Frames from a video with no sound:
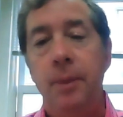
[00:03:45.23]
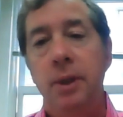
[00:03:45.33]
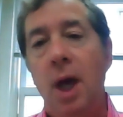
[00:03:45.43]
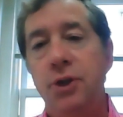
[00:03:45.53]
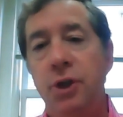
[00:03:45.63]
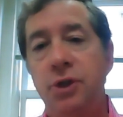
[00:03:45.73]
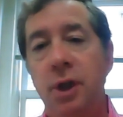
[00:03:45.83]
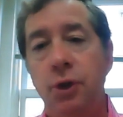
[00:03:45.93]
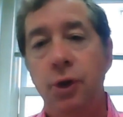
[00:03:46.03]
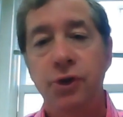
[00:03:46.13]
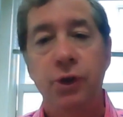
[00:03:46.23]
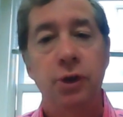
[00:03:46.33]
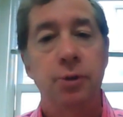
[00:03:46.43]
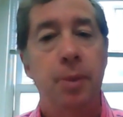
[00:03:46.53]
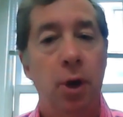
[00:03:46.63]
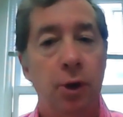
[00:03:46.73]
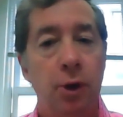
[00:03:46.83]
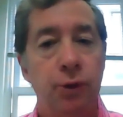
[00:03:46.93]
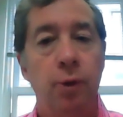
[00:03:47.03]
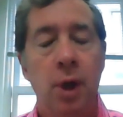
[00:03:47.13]
not just Christians, but
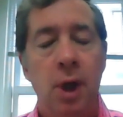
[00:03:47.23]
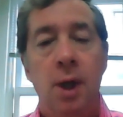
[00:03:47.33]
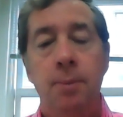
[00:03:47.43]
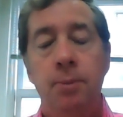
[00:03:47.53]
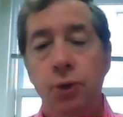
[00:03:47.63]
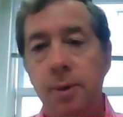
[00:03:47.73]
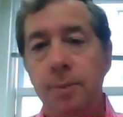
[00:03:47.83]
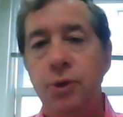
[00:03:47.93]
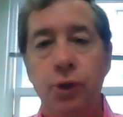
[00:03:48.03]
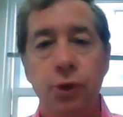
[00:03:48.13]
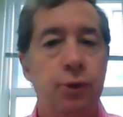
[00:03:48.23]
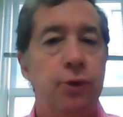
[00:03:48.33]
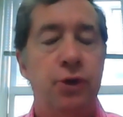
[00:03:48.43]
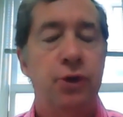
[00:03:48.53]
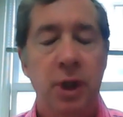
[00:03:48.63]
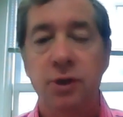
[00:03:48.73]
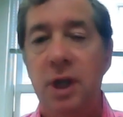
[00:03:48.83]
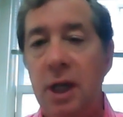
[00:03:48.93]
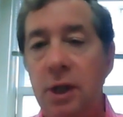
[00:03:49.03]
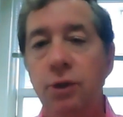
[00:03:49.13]
also Muslims, Jews, Sikhs,
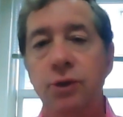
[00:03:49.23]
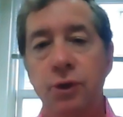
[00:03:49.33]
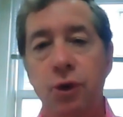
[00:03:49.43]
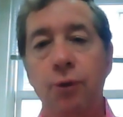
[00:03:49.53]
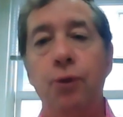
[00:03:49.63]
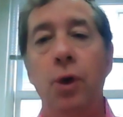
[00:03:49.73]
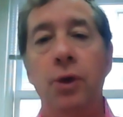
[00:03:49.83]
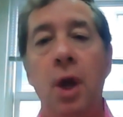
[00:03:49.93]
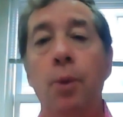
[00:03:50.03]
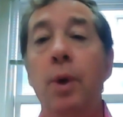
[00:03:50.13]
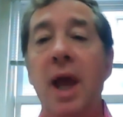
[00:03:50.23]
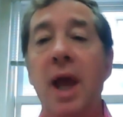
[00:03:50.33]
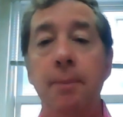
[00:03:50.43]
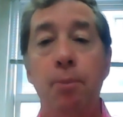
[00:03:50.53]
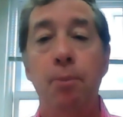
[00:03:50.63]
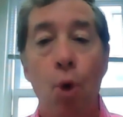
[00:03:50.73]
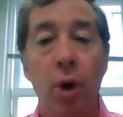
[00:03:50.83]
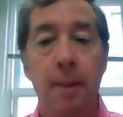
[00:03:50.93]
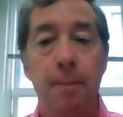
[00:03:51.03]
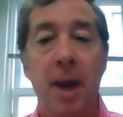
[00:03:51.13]
Hindus, and so forth, we had more
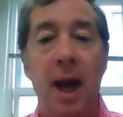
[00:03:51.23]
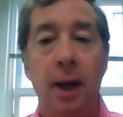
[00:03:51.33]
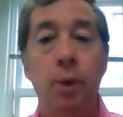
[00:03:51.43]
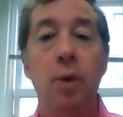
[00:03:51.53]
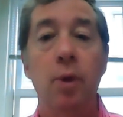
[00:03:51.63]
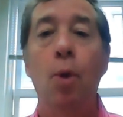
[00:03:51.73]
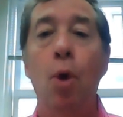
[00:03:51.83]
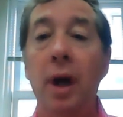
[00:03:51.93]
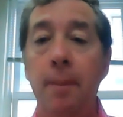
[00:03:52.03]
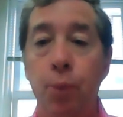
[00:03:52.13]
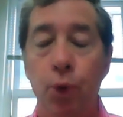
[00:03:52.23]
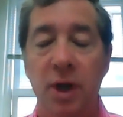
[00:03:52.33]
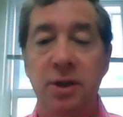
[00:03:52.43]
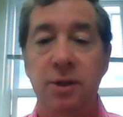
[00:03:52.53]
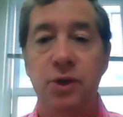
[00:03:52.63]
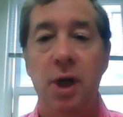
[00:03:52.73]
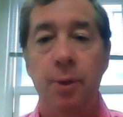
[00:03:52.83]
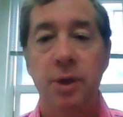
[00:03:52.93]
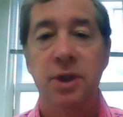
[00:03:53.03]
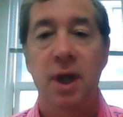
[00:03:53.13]
impact. We were more impressive,
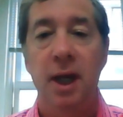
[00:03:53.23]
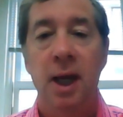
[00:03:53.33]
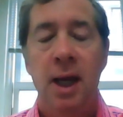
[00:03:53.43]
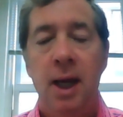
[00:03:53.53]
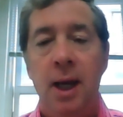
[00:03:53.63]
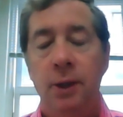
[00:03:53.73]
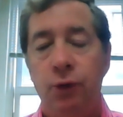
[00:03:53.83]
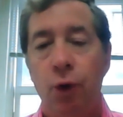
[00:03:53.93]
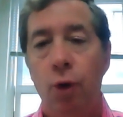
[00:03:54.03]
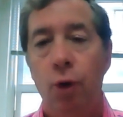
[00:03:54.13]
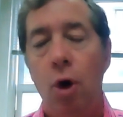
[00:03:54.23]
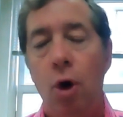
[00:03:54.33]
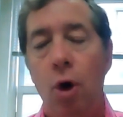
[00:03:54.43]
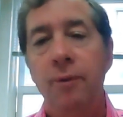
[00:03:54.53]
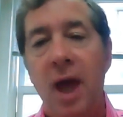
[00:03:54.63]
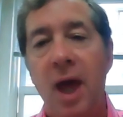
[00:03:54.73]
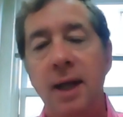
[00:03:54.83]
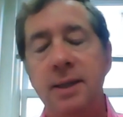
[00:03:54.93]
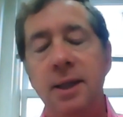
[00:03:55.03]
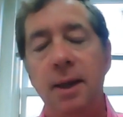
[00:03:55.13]
shall we say. So all of
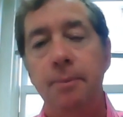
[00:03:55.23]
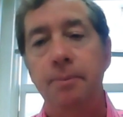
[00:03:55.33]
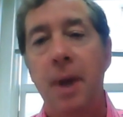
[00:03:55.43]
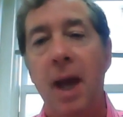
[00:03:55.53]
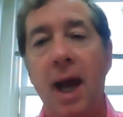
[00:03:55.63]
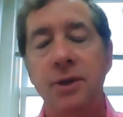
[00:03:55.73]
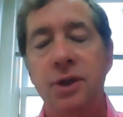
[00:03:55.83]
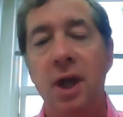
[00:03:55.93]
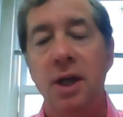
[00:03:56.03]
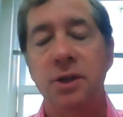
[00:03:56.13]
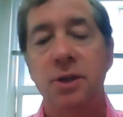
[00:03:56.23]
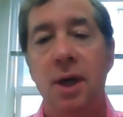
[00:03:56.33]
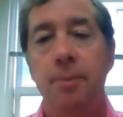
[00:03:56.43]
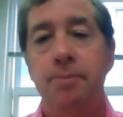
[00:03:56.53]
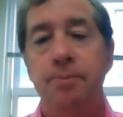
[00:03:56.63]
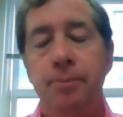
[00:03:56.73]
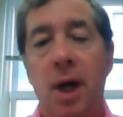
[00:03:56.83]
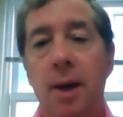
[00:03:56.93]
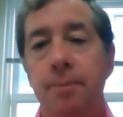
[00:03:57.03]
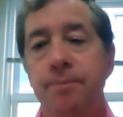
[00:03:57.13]
that past has
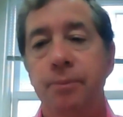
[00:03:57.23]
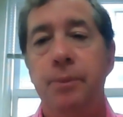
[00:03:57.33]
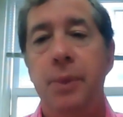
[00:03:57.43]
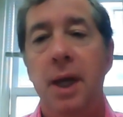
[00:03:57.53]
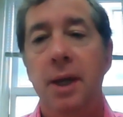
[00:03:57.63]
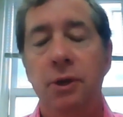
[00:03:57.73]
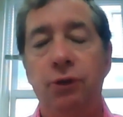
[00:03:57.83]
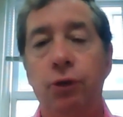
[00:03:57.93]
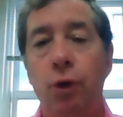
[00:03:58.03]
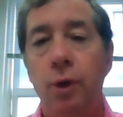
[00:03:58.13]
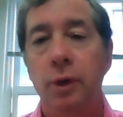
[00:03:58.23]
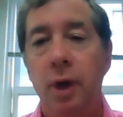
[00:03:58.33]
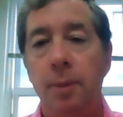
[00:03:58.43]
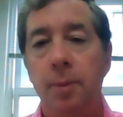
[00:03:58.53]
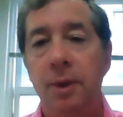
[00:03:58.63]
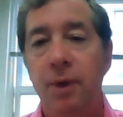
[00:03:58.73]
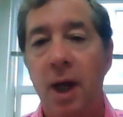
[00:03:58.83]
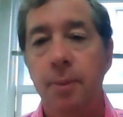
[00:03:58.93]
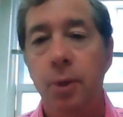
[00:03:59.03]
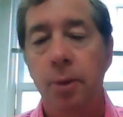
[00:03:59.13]
been so incredibly
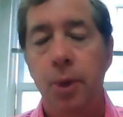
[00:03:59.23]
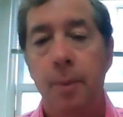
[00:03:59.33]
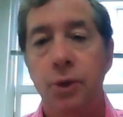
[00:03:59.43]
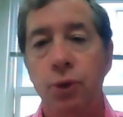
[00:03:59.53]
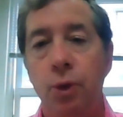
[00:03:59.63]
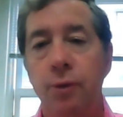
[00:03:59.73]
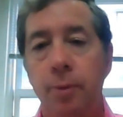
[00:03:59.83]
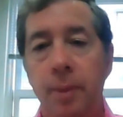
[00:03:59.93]
valuable and preparatory for